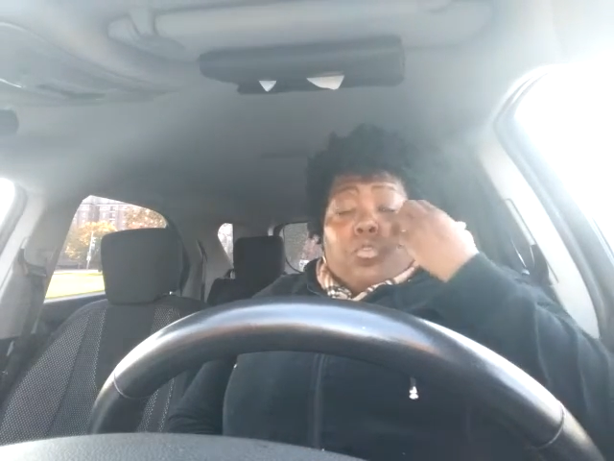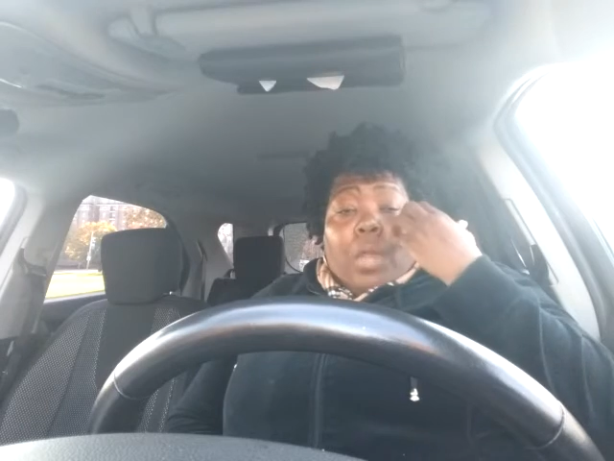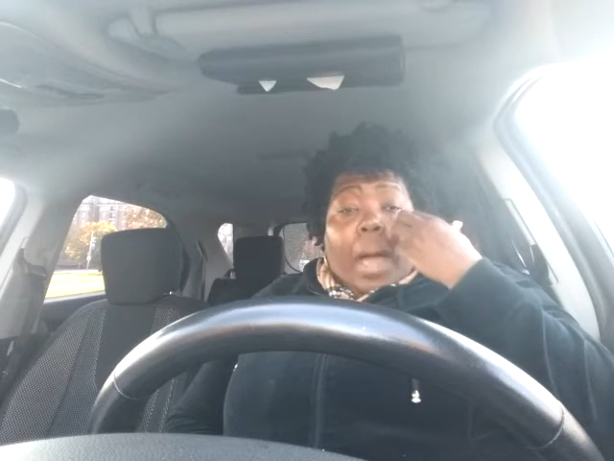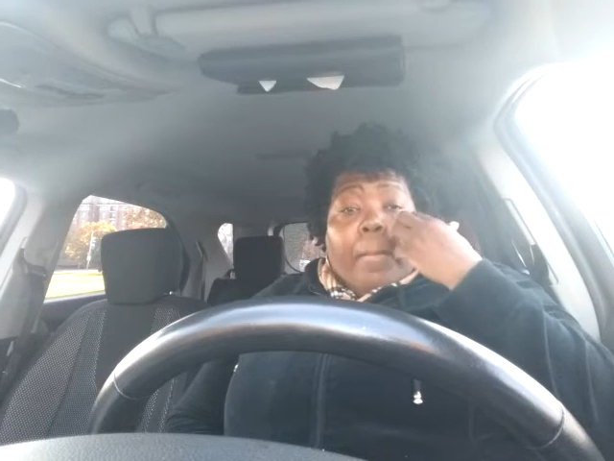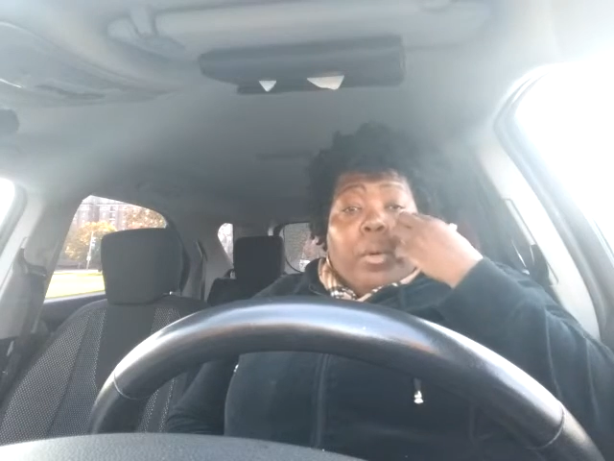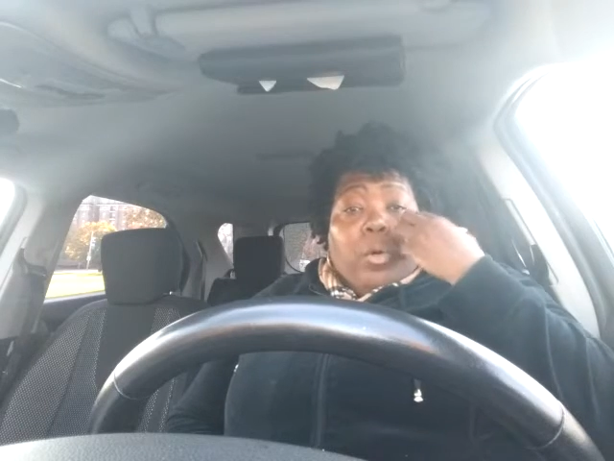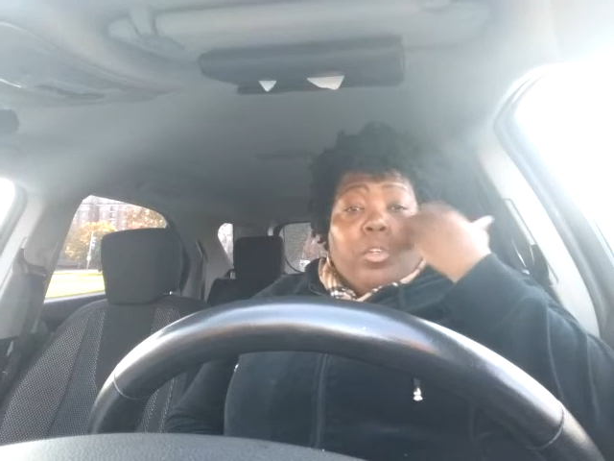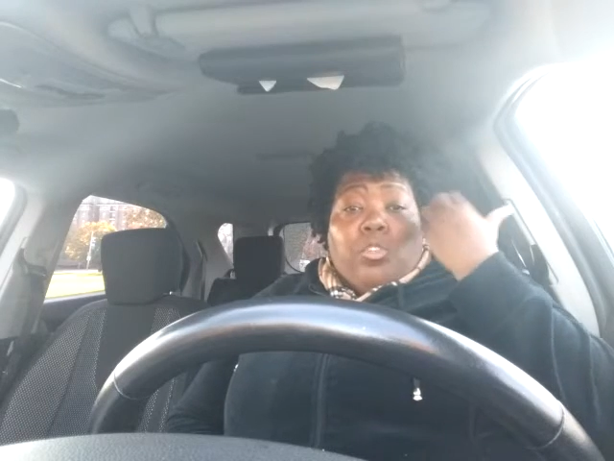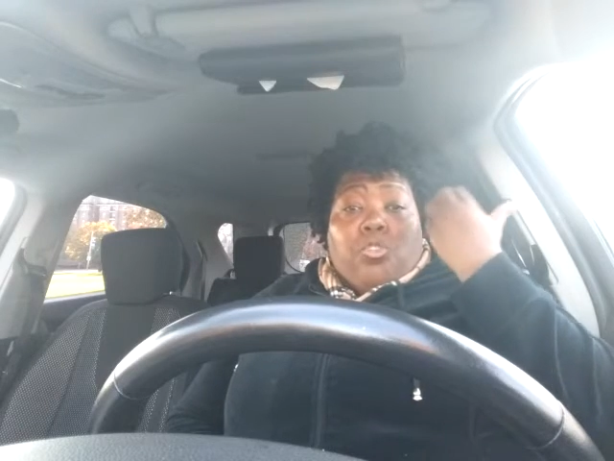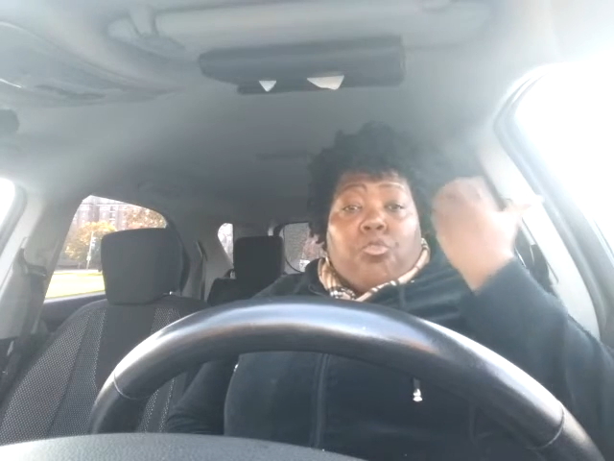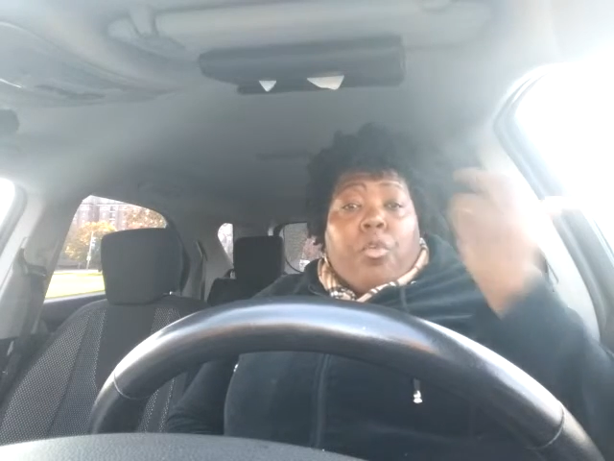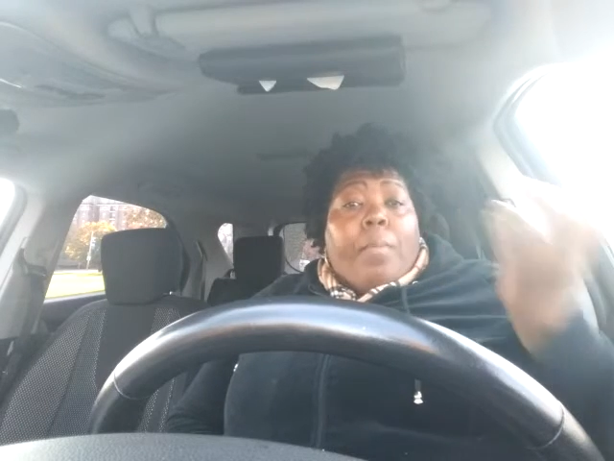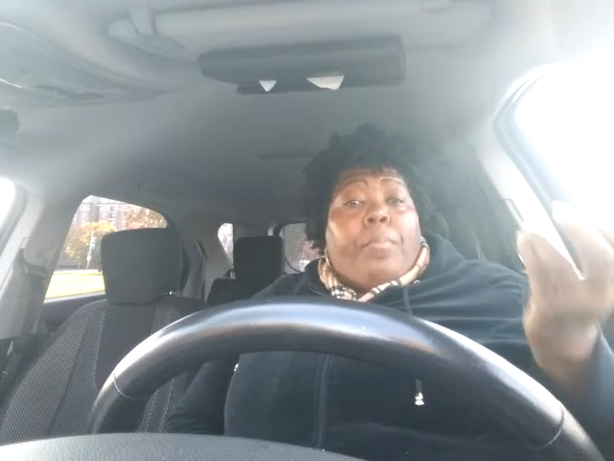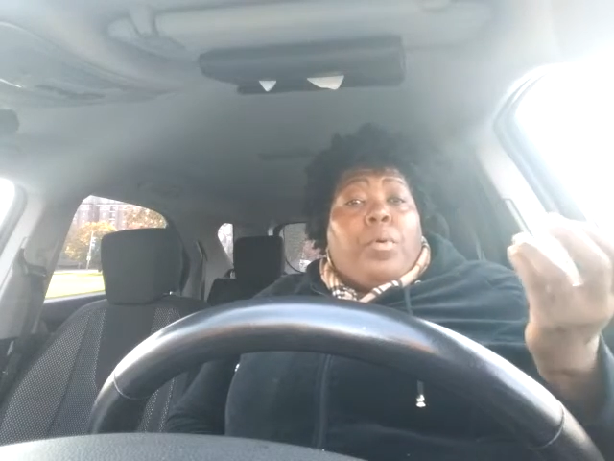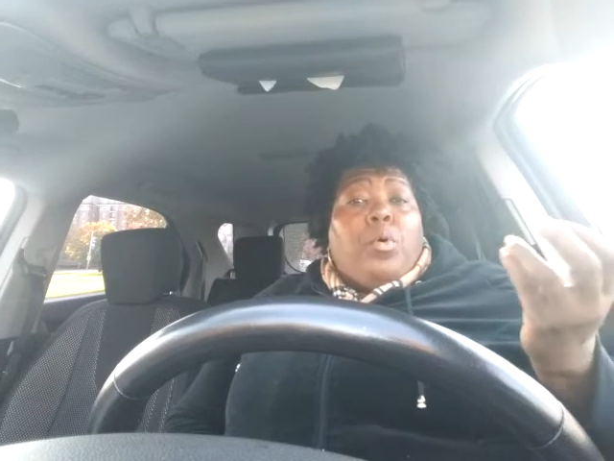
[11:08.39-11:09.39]
double and
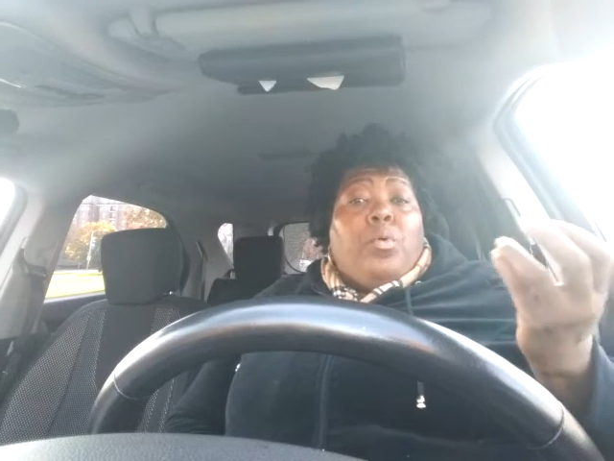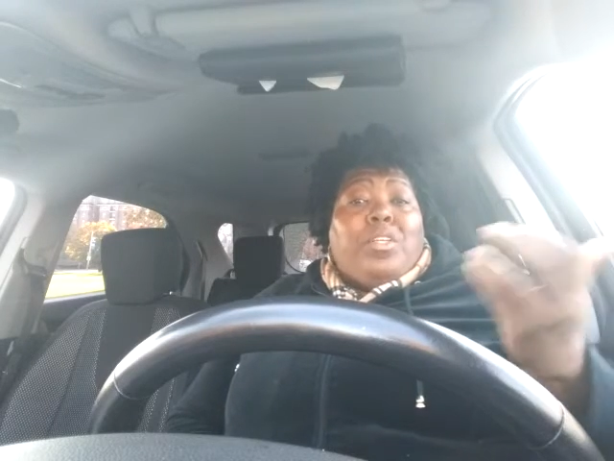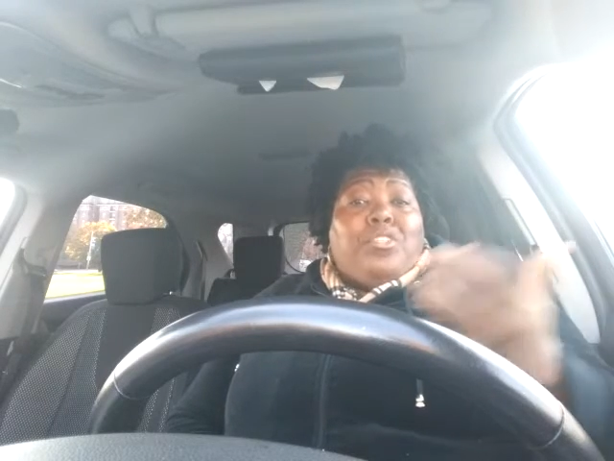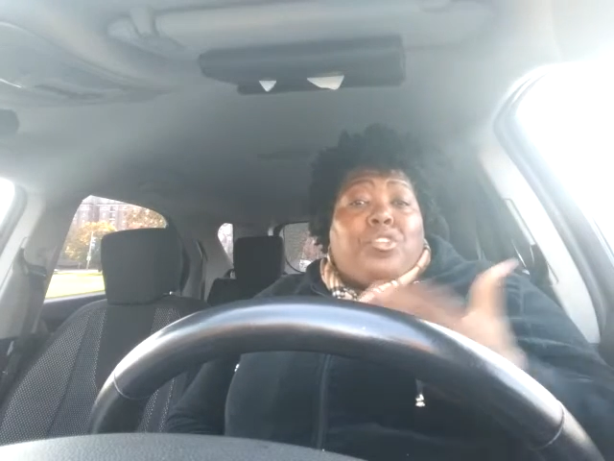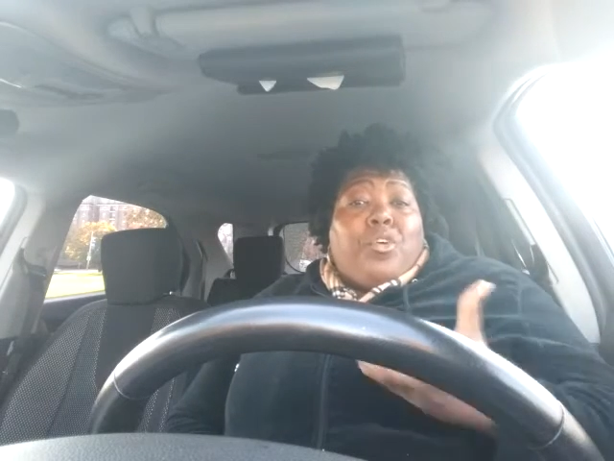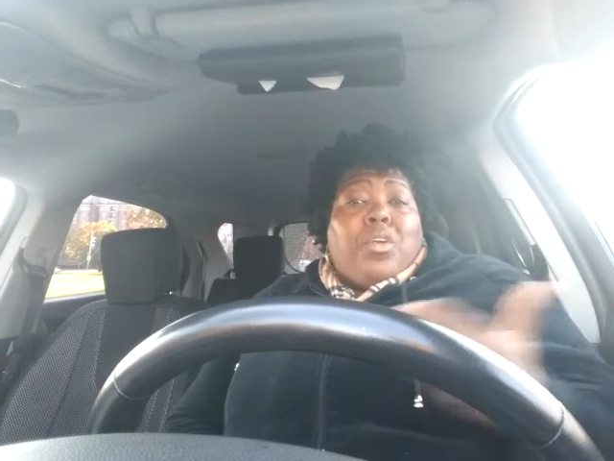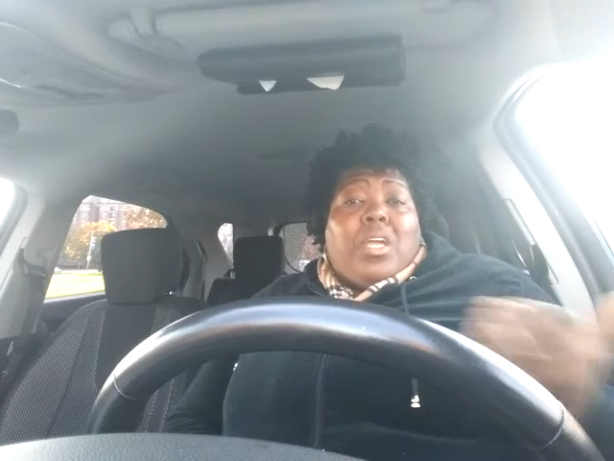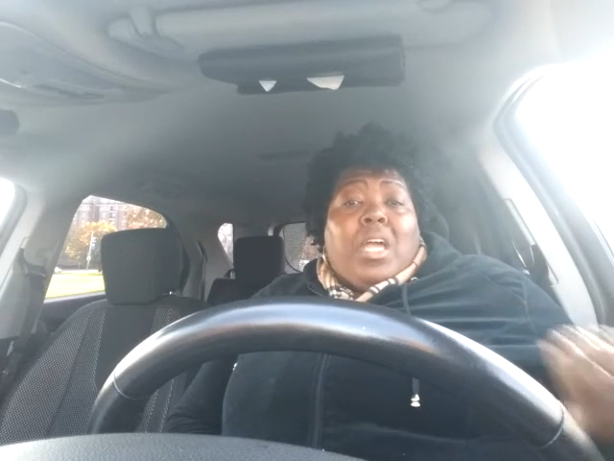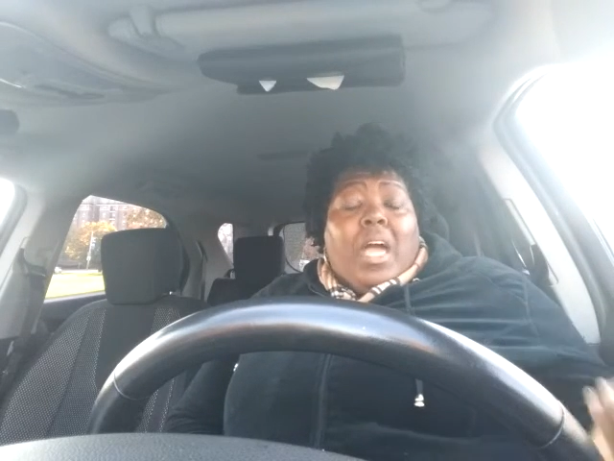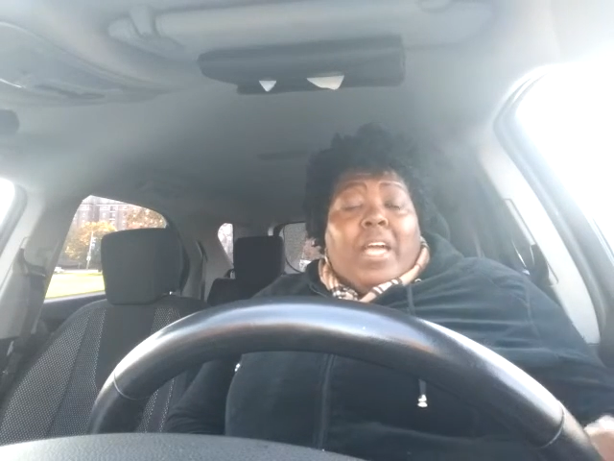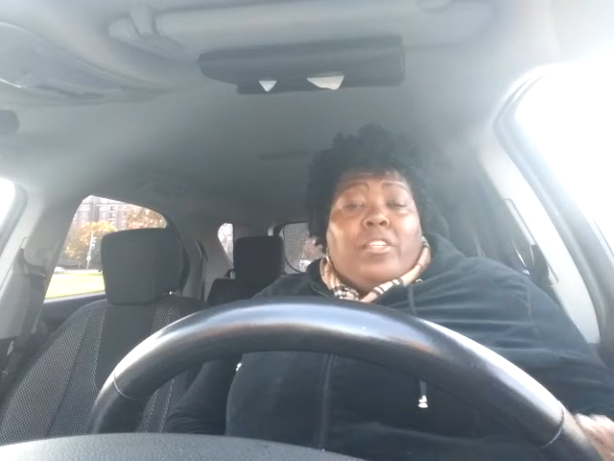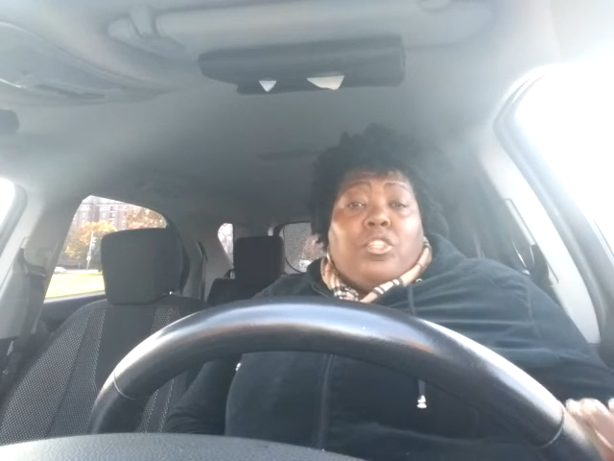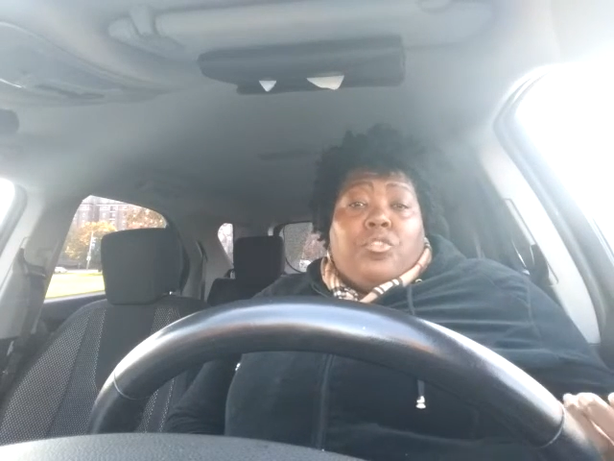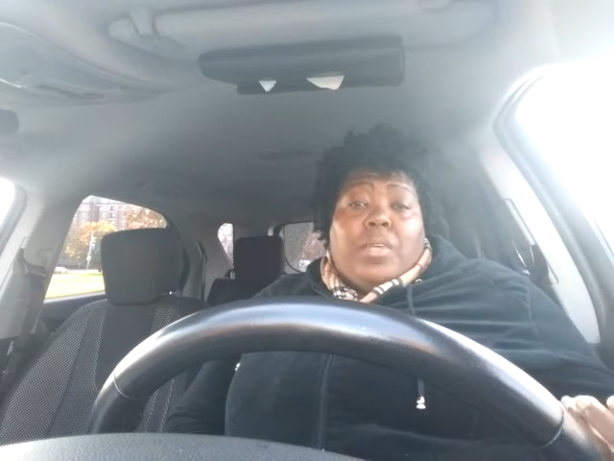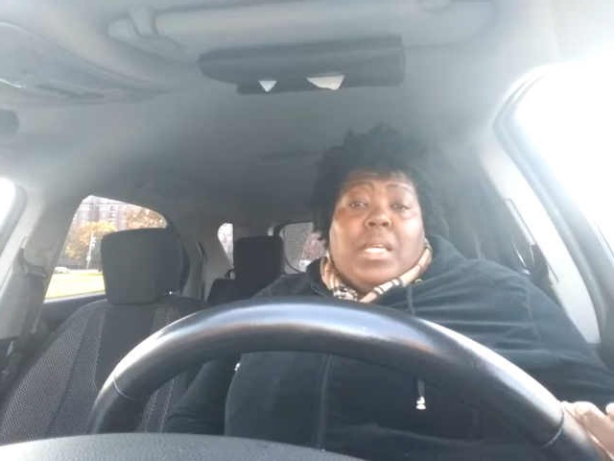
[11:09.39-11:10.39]
triple in certain
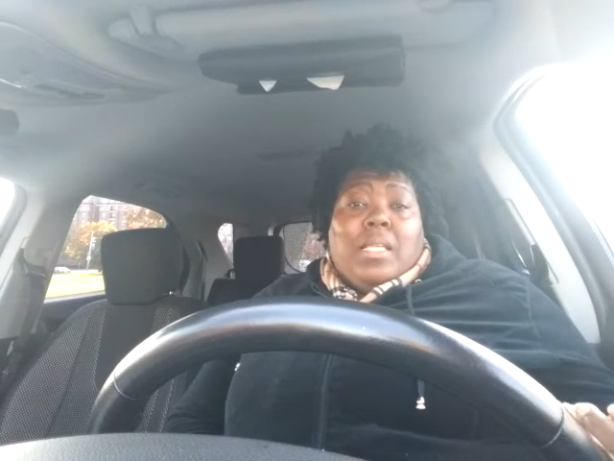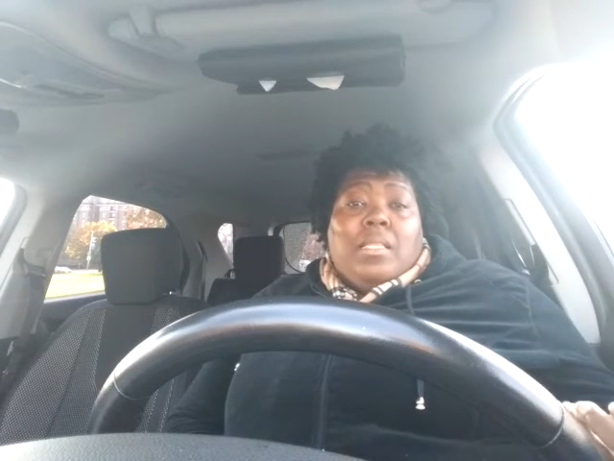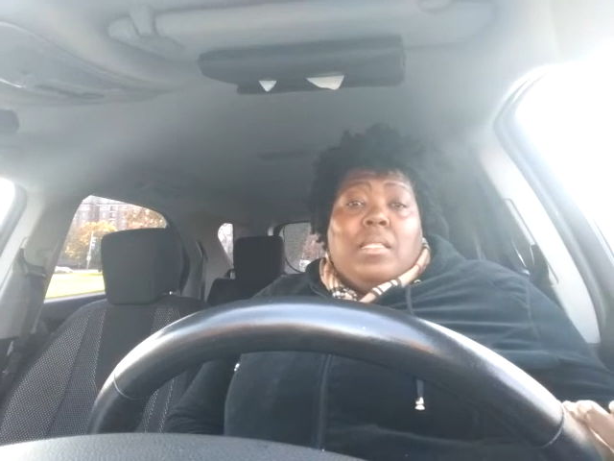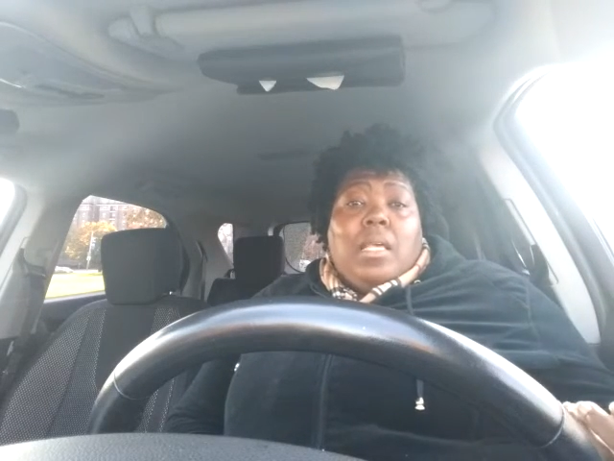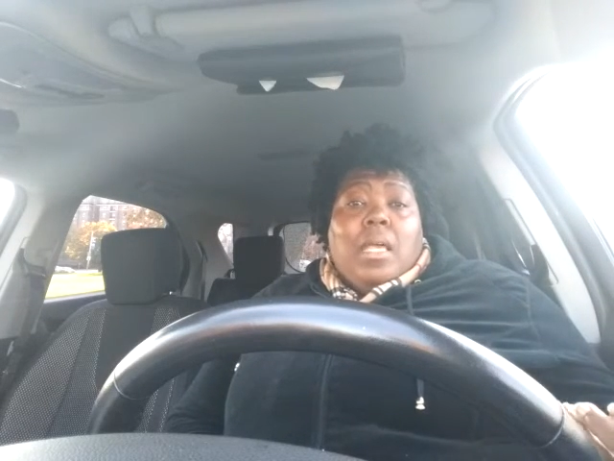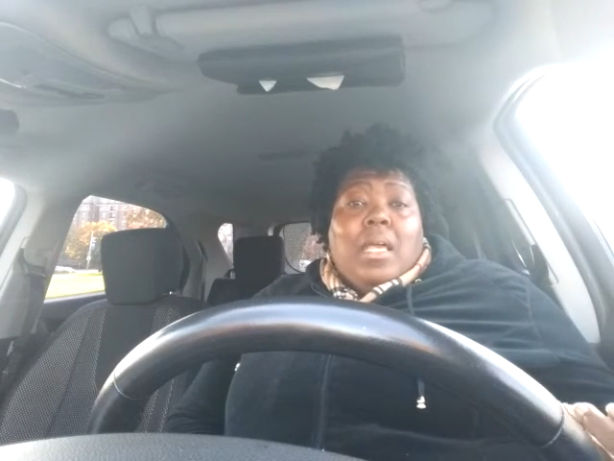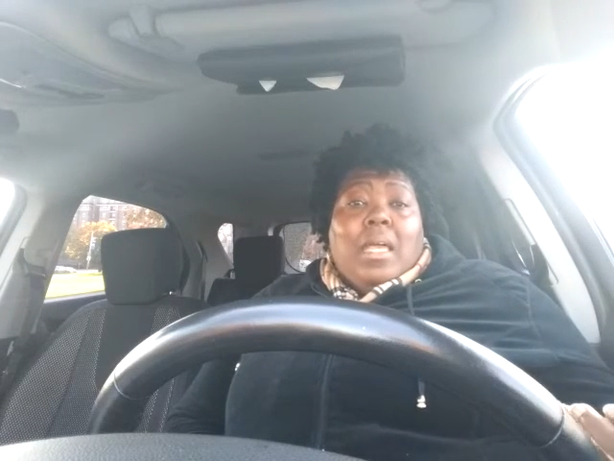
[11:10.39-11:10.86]
countries,